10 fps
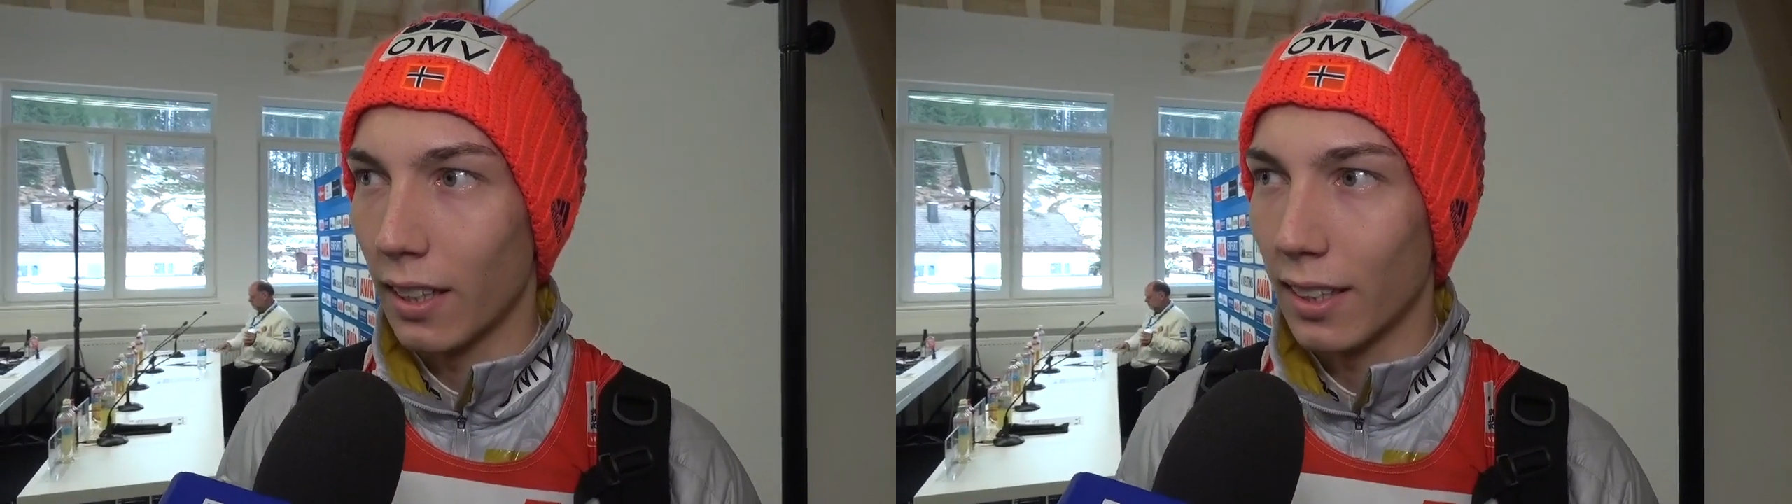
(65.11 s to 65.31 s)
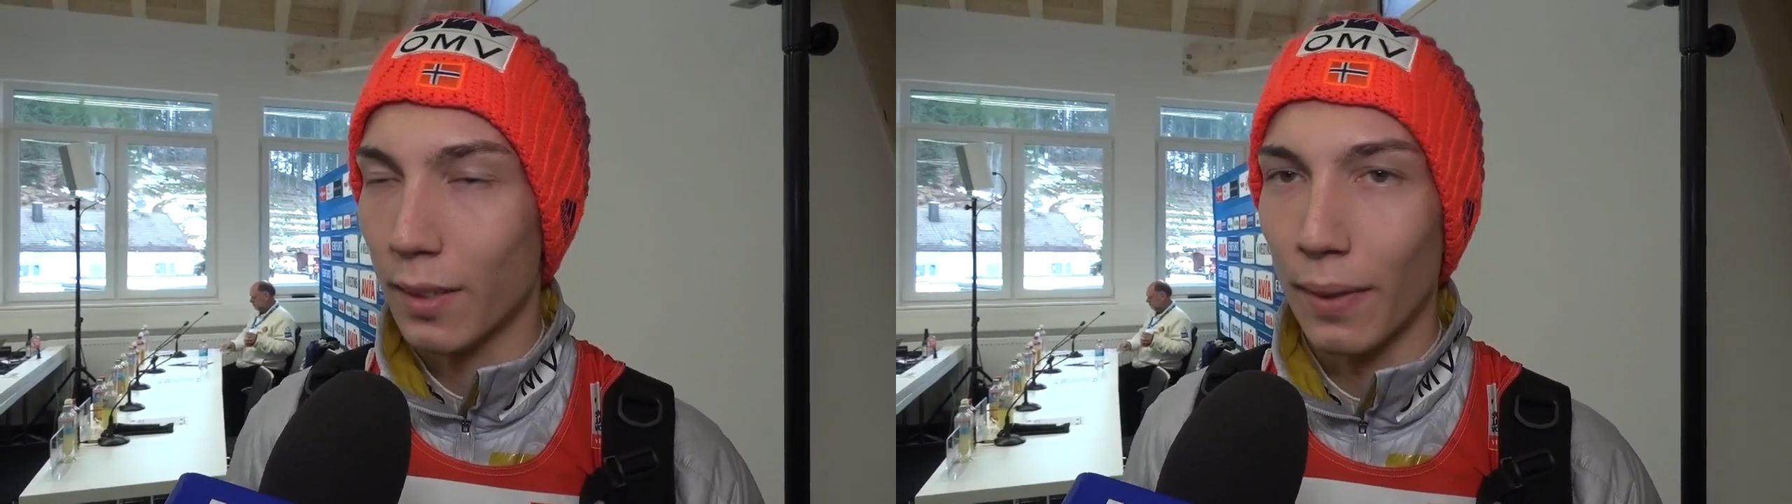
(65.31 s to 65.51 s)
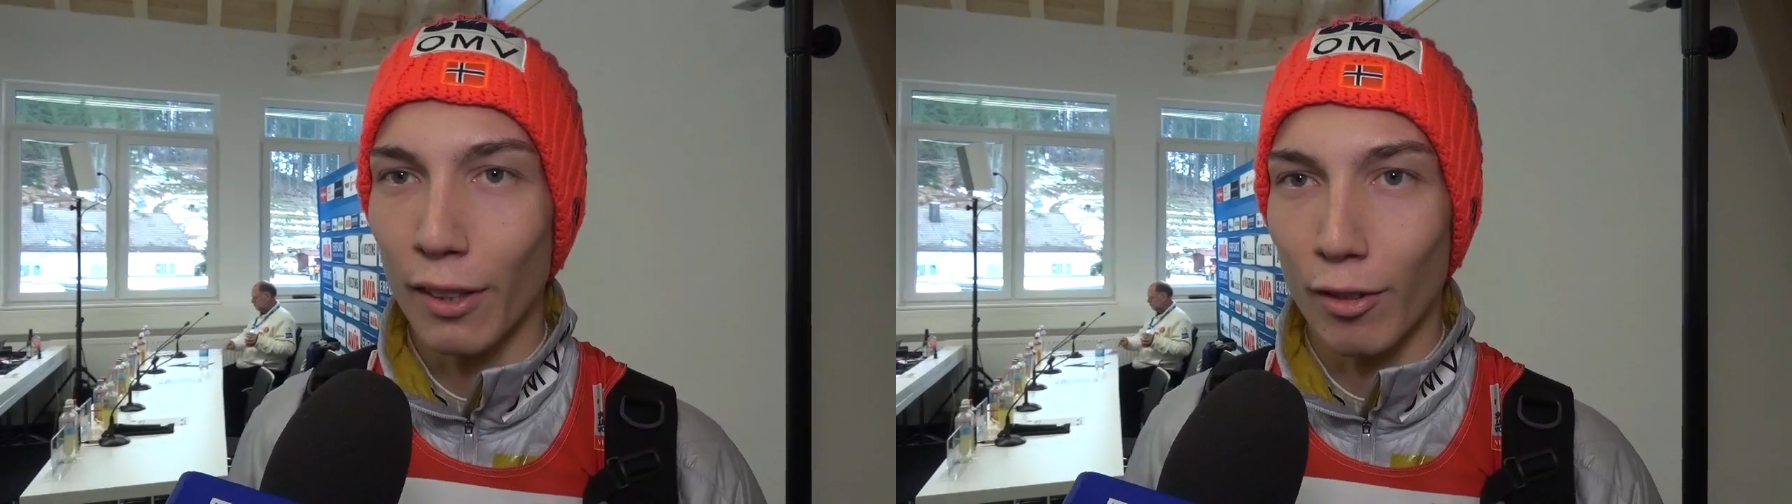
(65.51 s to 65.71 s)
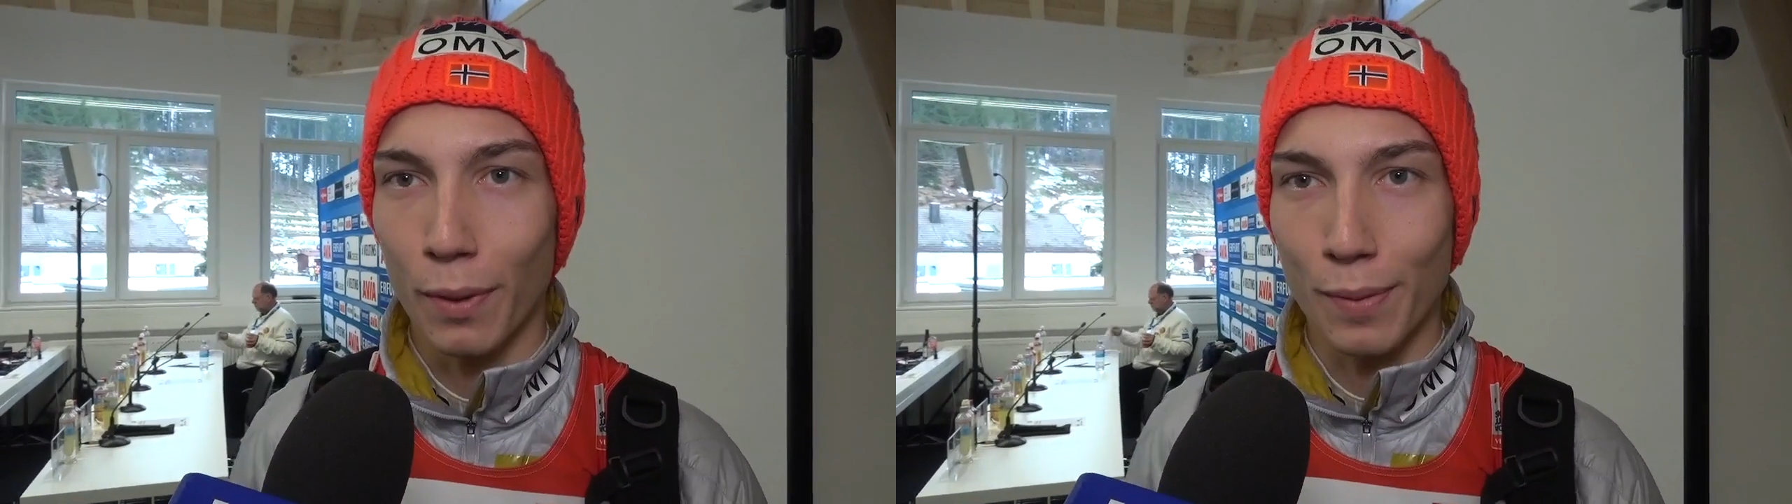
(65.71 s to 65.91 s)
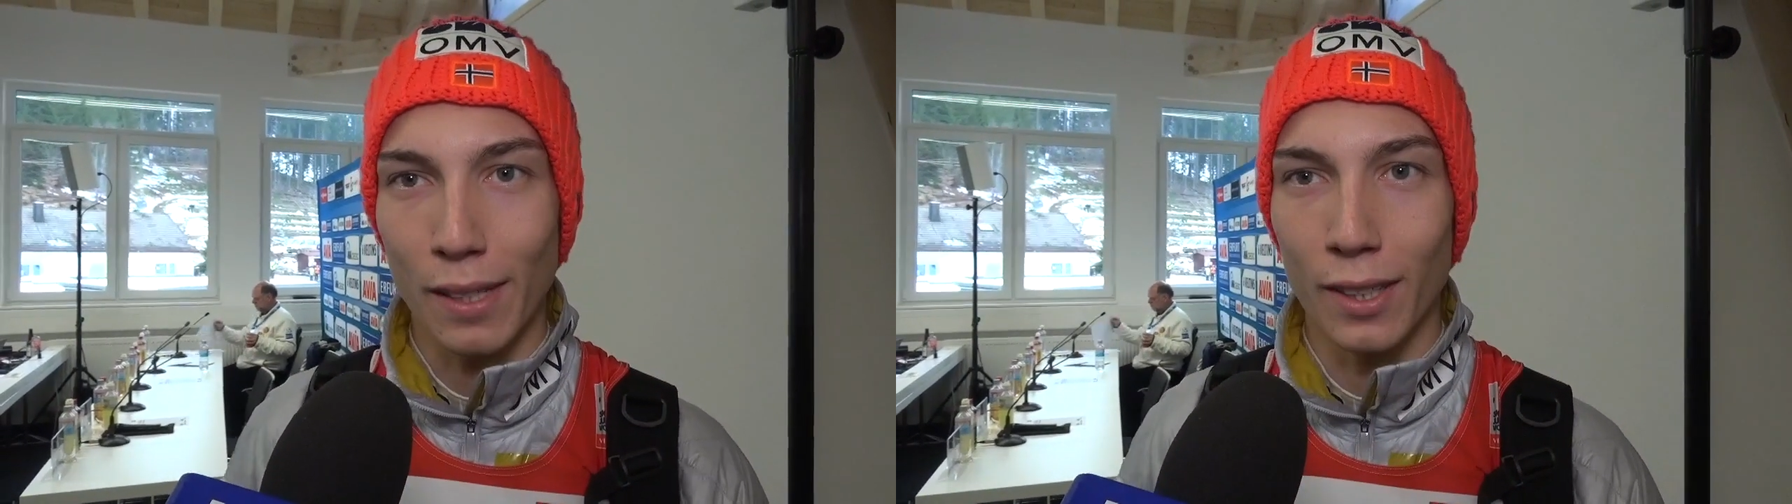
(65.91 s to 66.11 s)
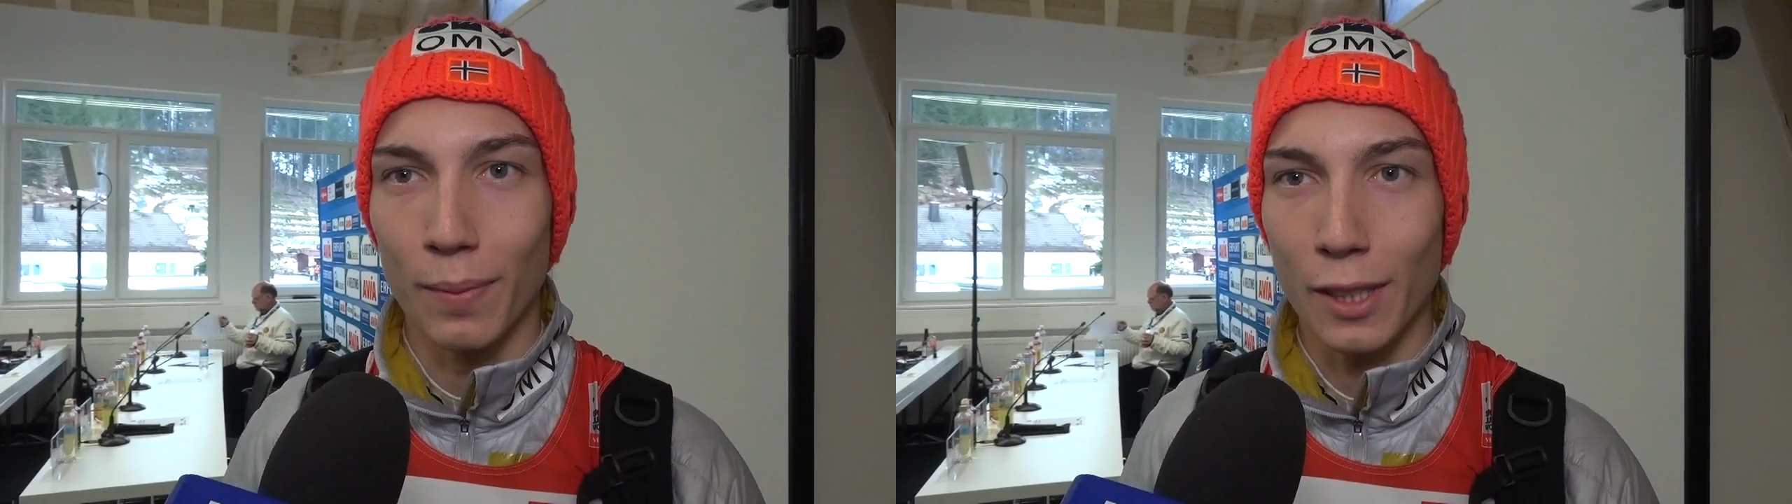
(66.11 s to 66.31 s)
it's a matter of perspe uh,